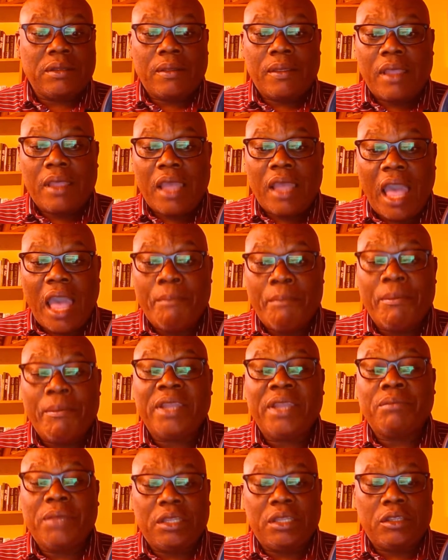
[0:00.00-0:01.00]

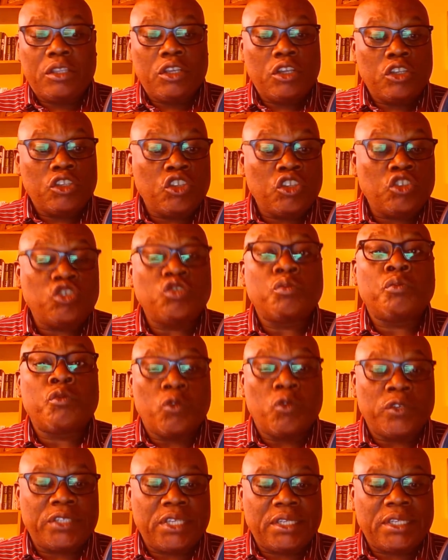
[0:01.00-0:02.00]
Amendment to Due
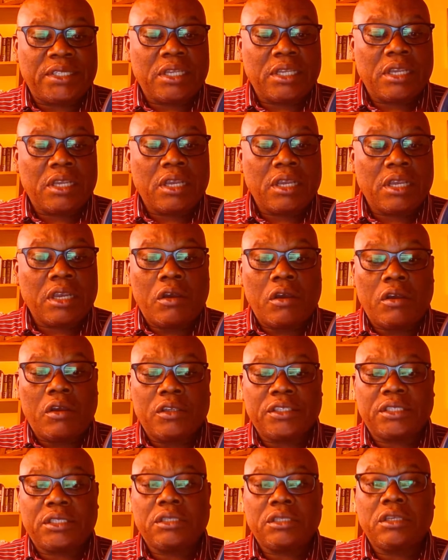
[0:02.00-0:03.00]
Process Clause,
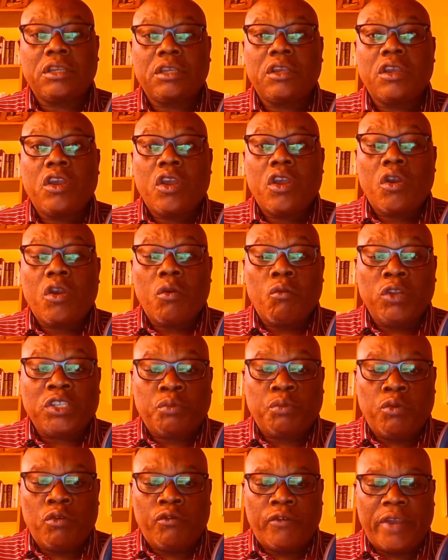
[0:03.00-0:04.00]
which
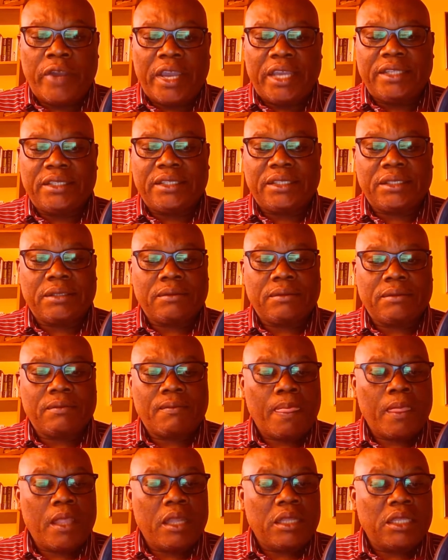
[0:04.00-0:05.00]
provides
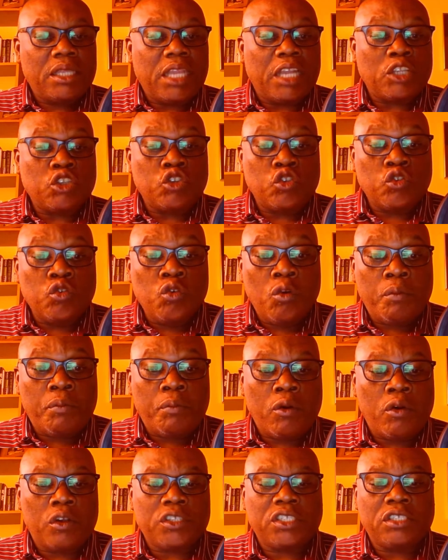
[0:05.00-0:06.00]
that no
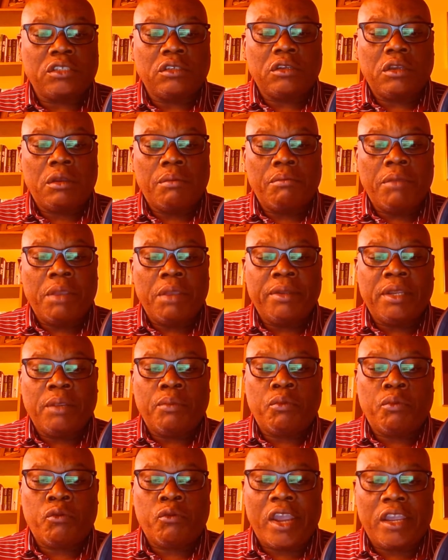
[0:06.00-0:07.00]
person may be
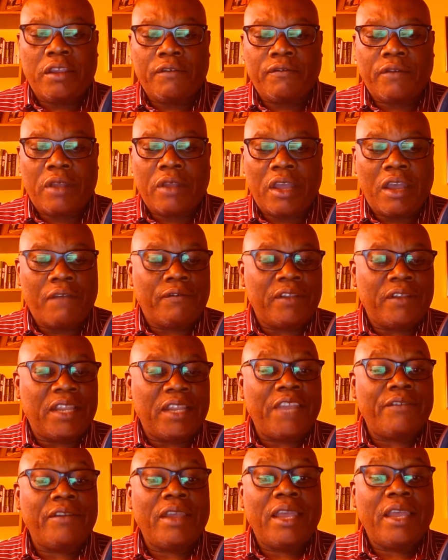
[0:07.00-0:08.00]
deprived of life,
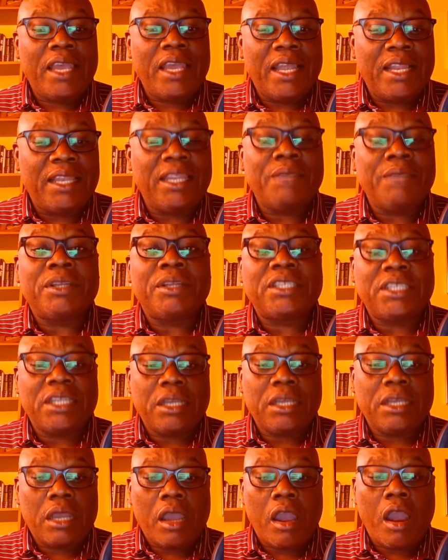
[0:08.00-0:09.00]
liberty,
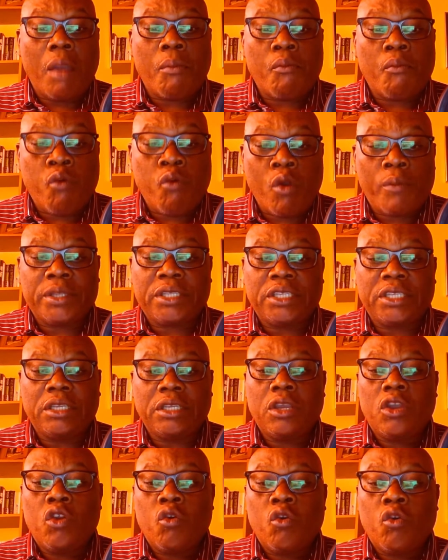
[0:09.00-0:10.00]
or property
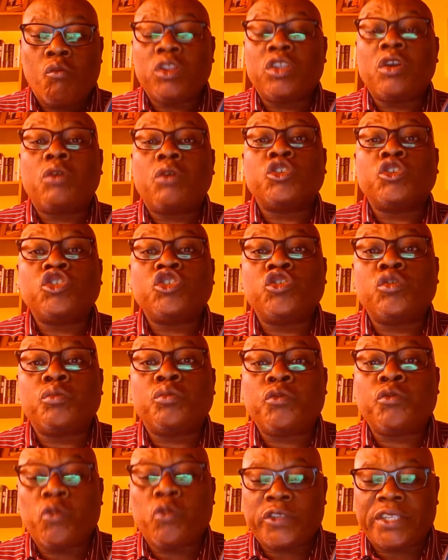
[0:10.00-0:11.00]
without due
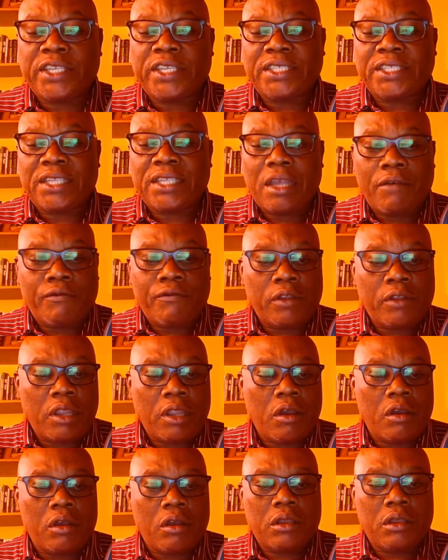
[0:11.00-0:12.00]
process of law.
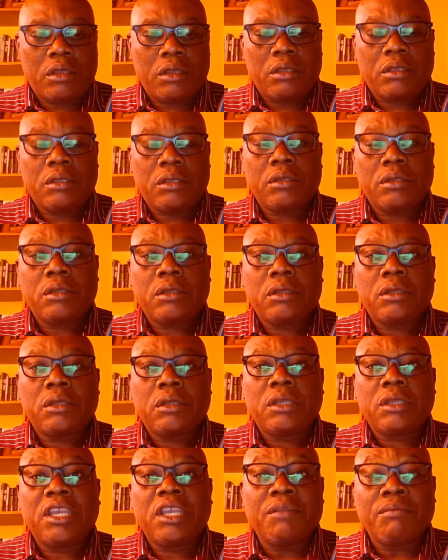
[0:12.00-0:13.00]

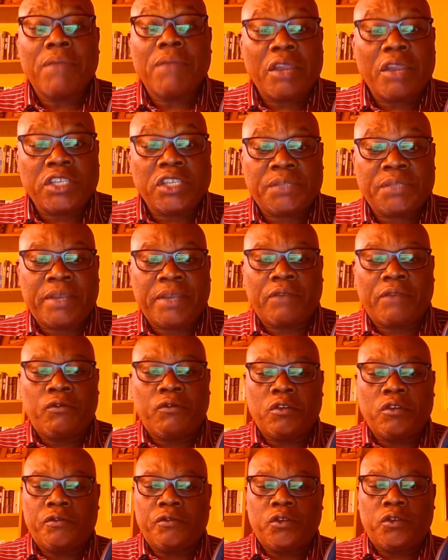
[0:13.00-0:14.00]
In my respectful
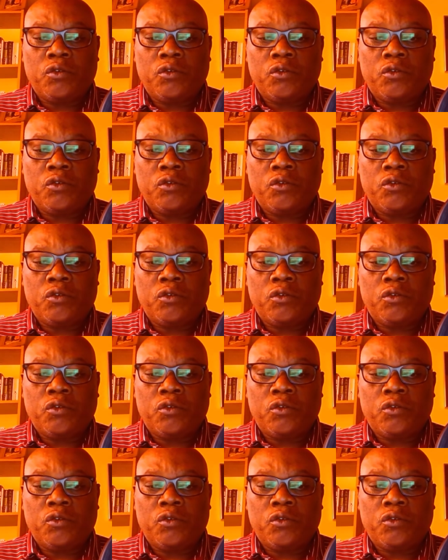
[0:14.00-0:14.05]
view,